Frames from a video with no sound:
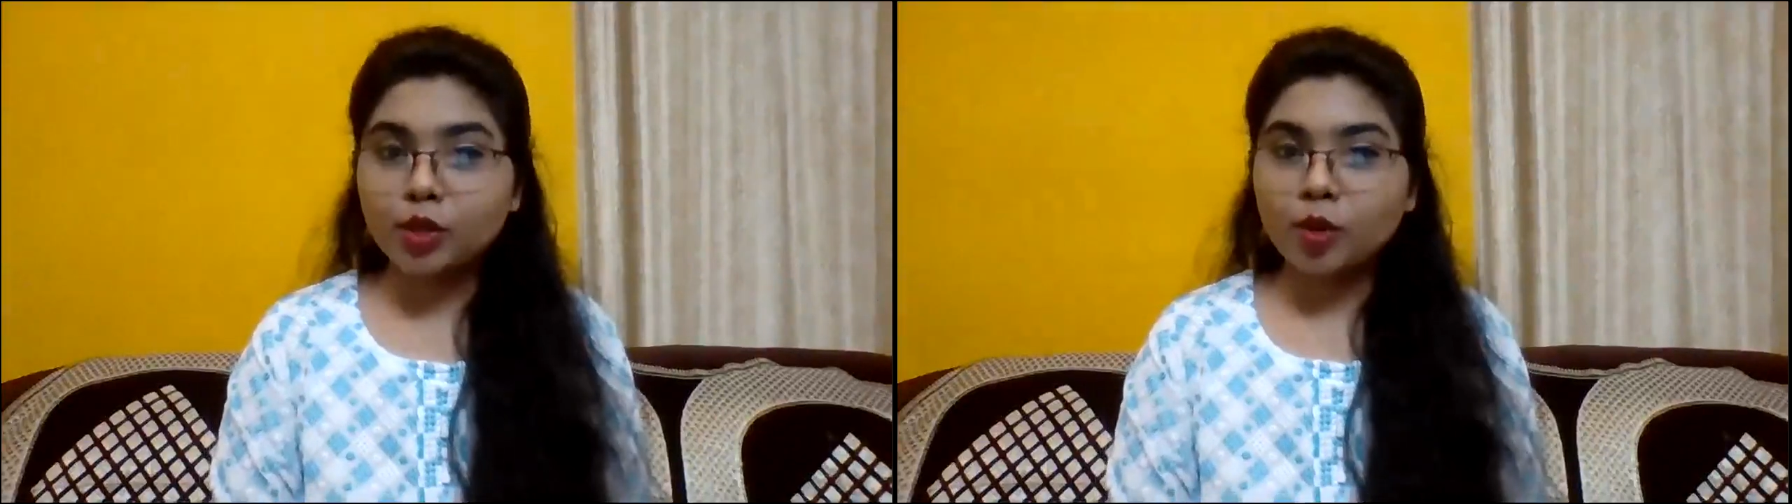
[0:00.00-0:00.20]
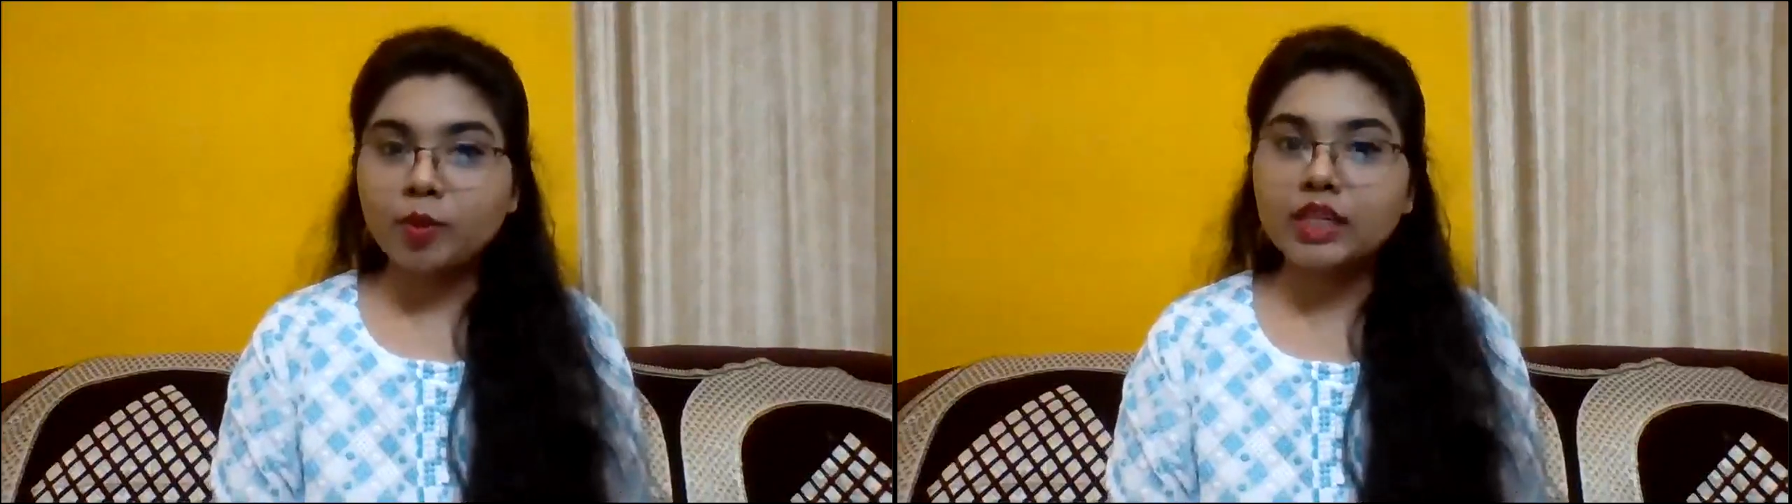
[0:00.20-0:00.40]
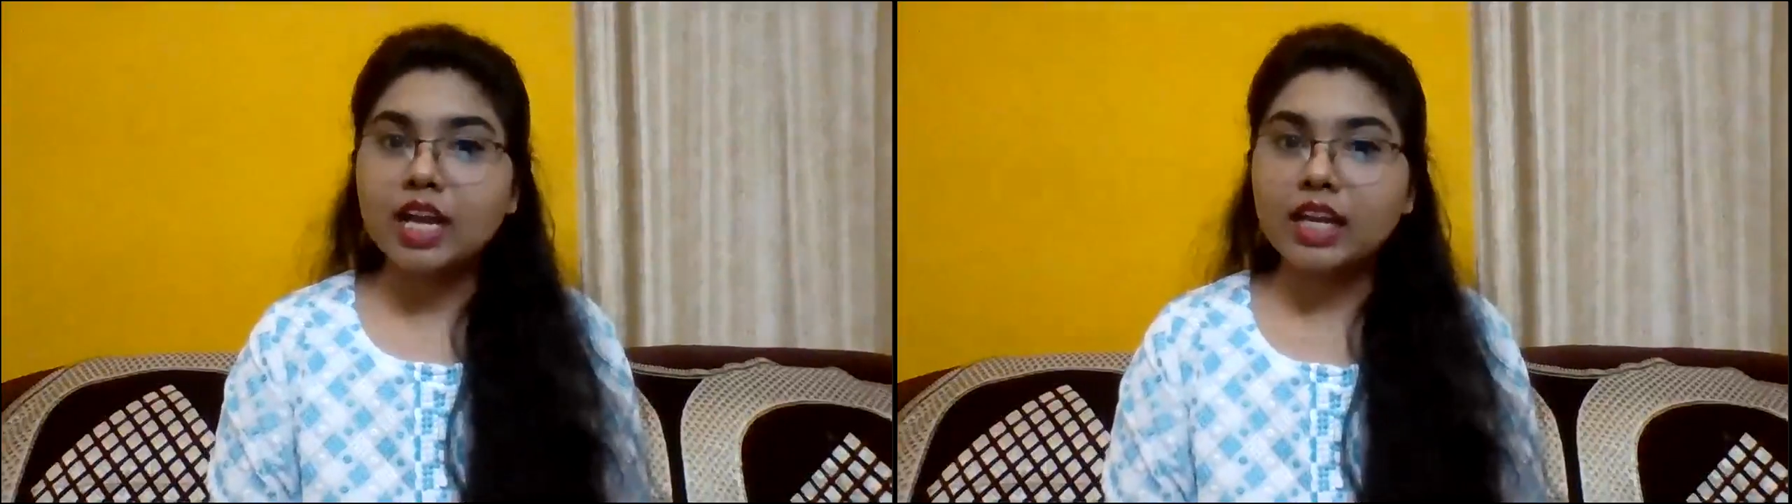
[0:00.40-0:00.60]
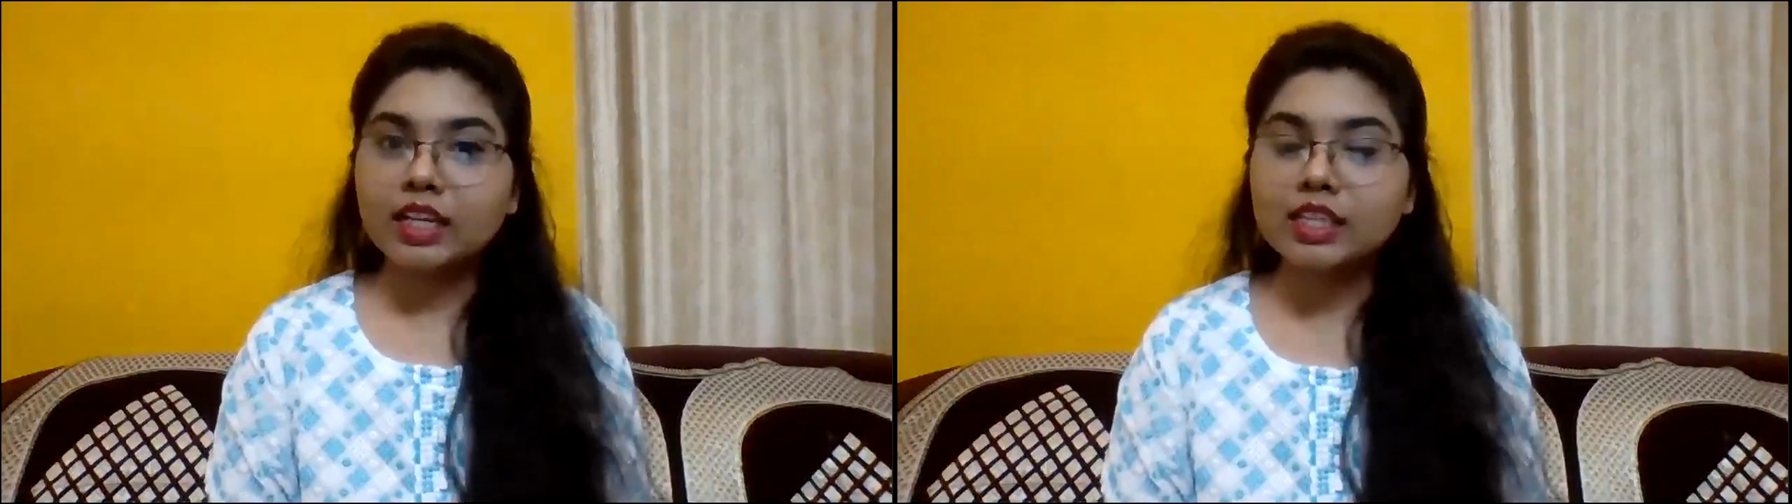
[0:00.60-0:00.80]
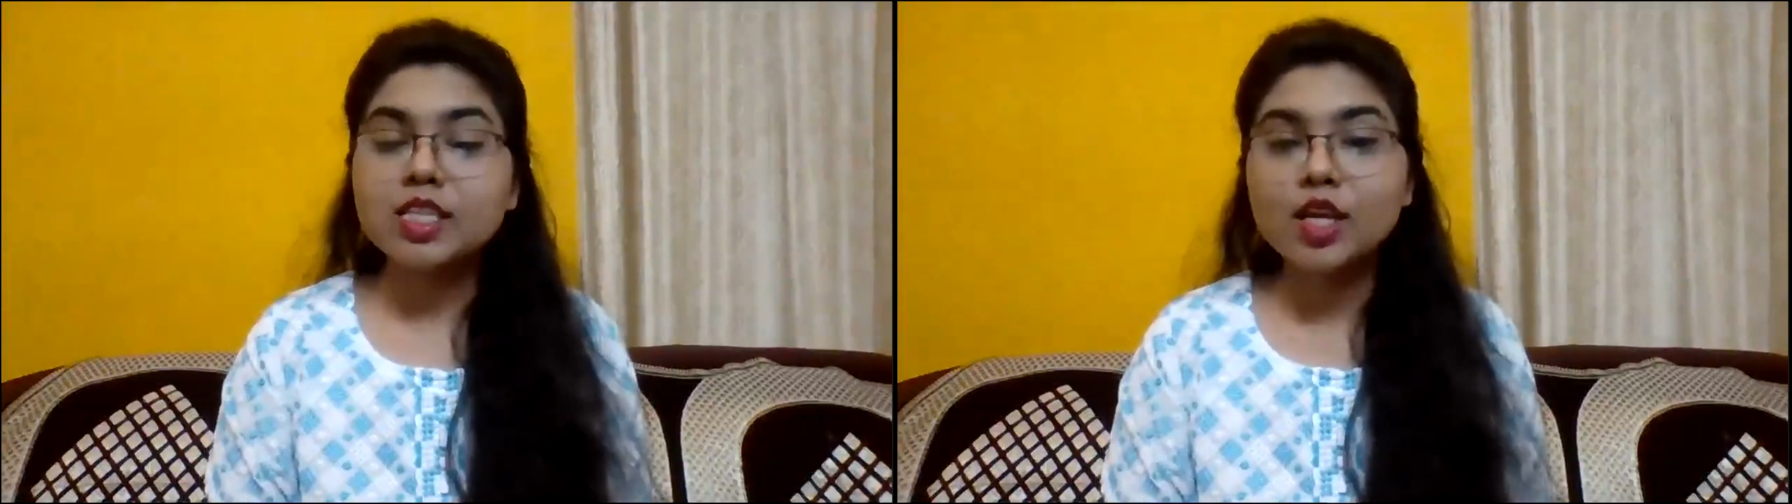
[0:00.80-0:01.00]
topic that
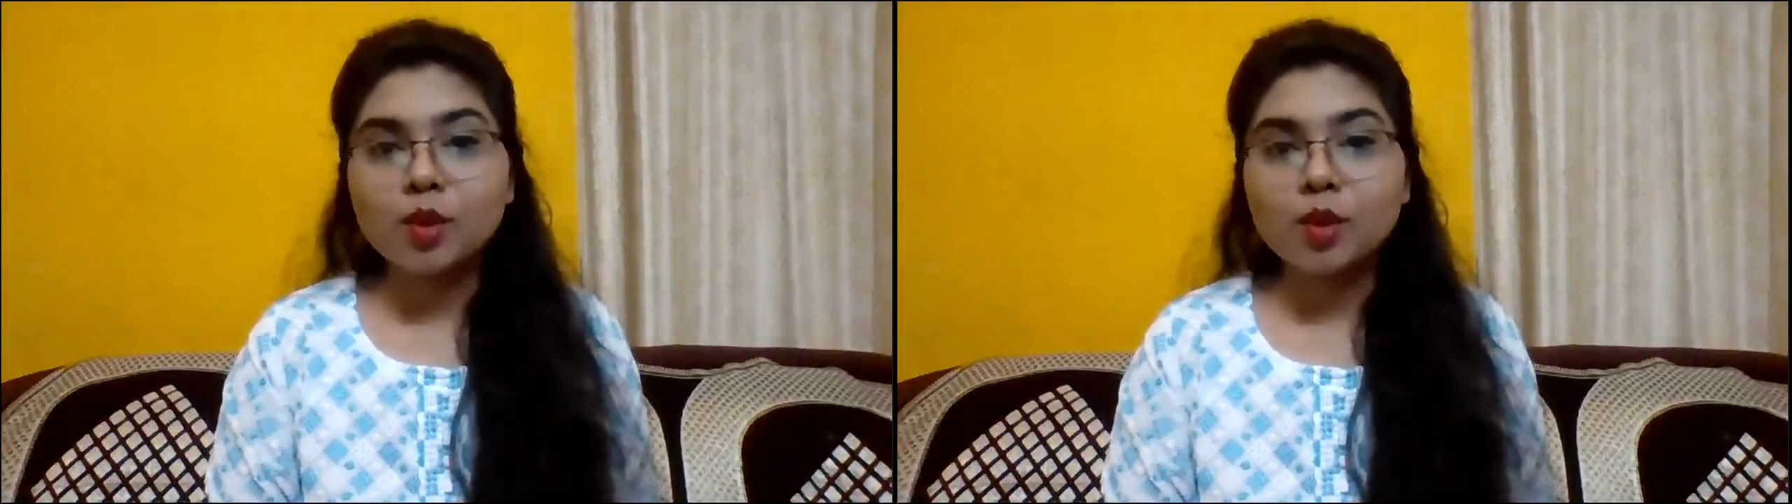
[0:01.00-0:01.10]
is